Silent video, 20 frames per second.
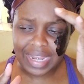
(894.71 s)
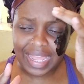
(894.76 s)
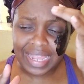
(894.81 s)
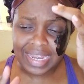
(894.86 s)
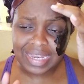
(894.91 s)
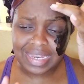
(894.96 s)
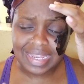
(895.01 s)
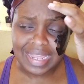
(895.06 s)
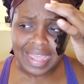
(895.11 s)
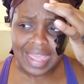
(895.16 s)

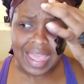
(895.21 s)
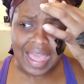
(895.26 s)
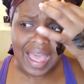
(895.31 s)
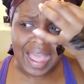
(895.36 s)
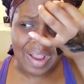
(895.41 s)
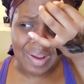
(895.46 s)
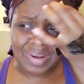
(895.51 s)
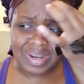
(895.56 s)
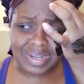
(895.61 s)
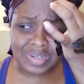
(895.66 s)
And
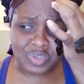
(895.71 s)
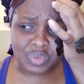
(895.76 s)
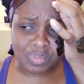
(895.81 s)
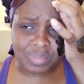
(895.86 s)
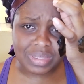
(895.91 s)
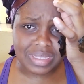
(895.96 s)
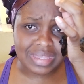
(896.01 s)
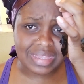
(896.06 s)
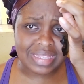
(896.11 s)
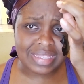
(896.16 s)
according to
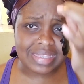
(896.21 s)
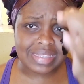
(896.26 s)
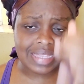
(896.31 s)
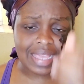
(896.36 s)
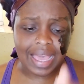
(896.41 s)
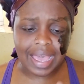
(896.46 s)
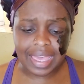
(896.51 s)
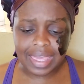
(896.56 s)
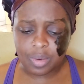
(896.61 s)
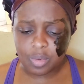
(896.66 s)
me, this
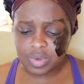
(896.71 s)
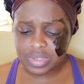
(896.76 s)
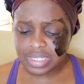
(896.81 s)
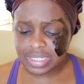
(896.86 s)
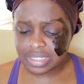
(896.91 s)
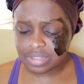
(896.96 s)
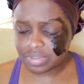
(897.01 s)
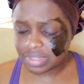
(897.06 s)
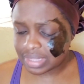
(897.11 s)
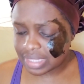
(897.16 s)
guy
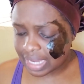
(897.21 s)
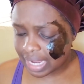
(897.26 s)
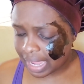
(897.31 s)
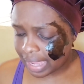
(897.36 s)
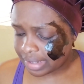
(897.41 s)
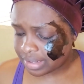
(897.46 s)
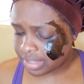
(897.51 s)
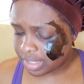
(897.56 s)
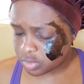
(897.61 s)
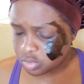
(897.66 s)
wasn't even the
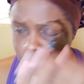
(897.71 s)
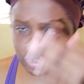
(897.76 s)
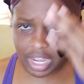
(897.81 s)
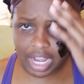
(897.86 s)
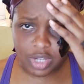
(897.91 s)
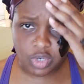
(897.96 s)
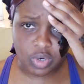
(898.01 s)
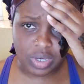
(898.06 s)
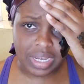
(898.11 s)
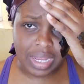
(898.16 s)
kind that would
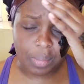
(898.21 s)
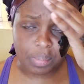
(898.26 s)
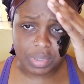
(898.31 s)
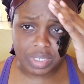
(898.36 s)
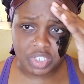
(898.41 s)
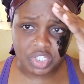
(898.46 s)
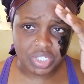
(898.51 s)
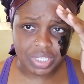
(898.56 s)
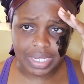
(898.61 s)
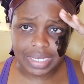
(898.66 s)
actually
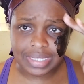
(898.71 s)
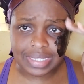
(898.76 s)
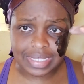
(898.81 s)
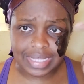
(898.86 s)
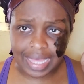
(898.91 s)
appreciate